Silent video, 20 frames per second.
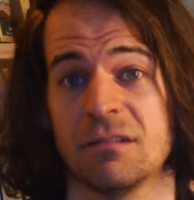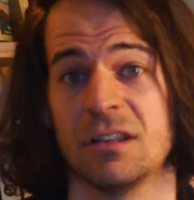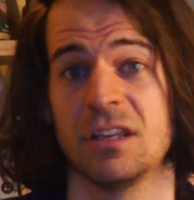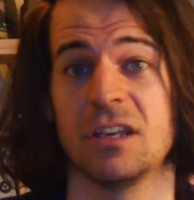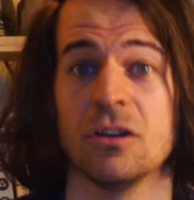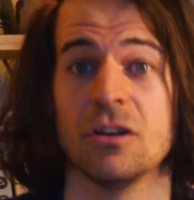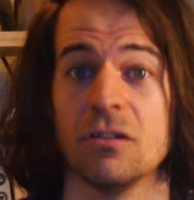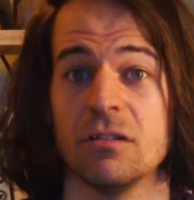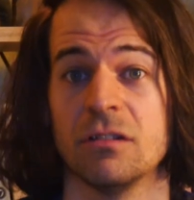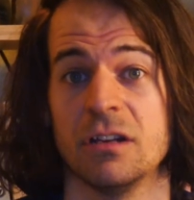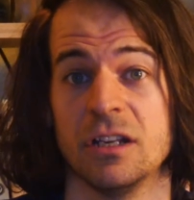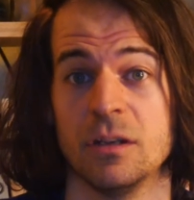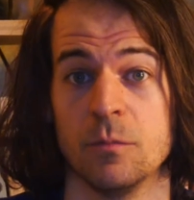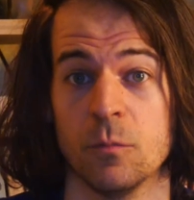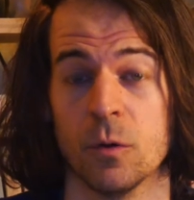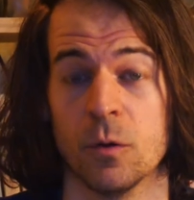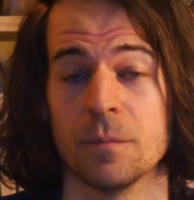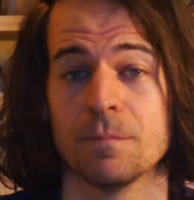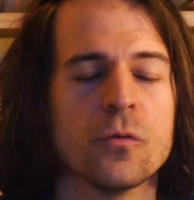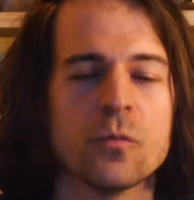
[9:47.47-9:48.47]
here
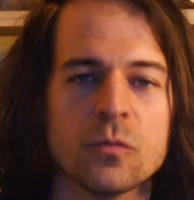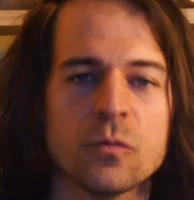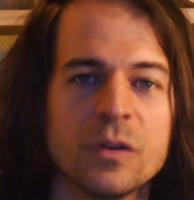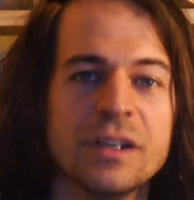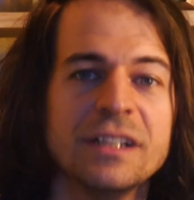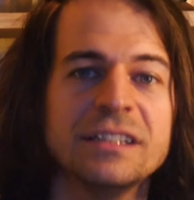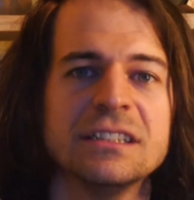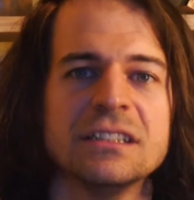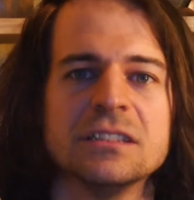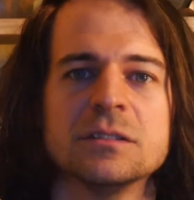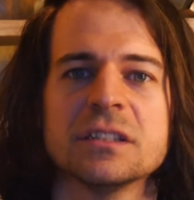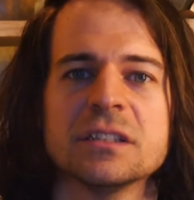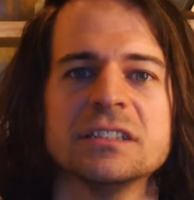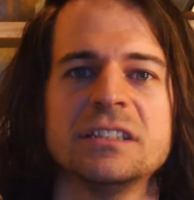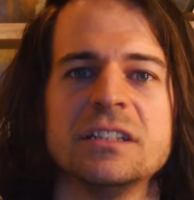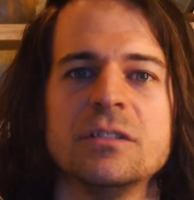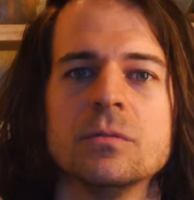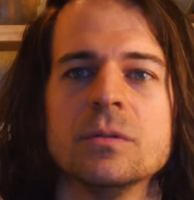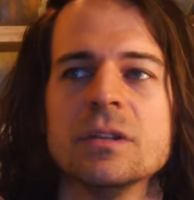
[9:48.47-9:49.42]
anymore. The reason is because he